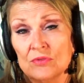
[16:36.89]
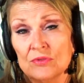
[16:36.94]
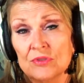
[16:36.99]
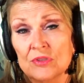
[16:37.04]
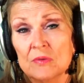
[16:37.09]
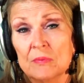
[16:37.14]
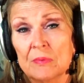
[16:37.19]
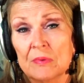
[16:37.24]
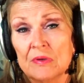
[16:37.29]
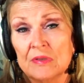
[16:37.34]

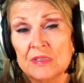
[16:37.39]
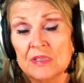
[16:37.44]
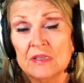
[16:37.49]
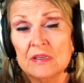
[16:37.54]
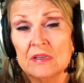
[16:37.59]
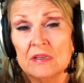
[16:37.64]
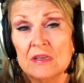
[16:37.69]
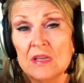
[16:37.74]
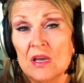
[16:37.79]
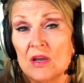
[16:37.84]

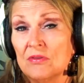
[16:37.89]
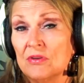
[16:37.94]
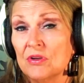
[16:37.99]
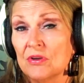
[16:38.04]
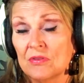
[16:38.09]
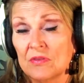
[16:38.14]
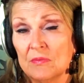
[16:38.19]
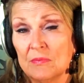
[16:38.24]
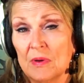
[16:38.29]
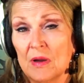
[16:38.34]
superintendent know you're
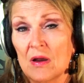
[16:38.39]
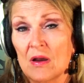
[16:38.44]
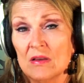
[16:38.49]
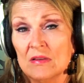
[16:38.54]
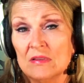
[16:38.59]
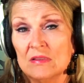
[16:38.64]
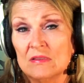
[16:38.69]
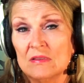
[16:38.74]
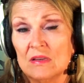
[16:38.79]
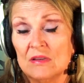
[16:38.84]
the
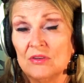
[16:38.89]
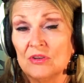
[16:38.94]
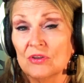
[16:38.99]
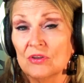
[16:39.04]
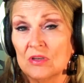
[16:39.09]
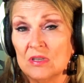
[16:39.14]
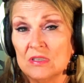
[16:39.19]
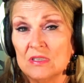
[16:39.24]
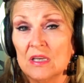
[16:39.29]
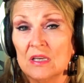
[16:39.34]
boss and you're
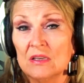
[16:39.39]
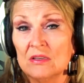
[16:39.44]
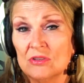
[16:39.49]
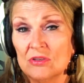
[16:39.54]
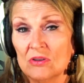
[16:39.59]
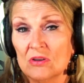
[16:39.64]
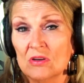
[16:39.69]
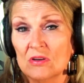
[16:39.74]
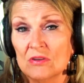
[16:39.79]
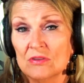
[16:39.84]
going to take
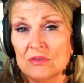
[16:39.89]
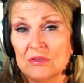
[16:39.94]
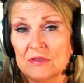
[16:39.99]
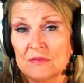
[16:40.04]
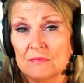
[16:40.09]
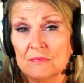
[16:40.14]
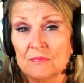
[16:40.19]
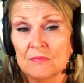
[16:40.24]
charge.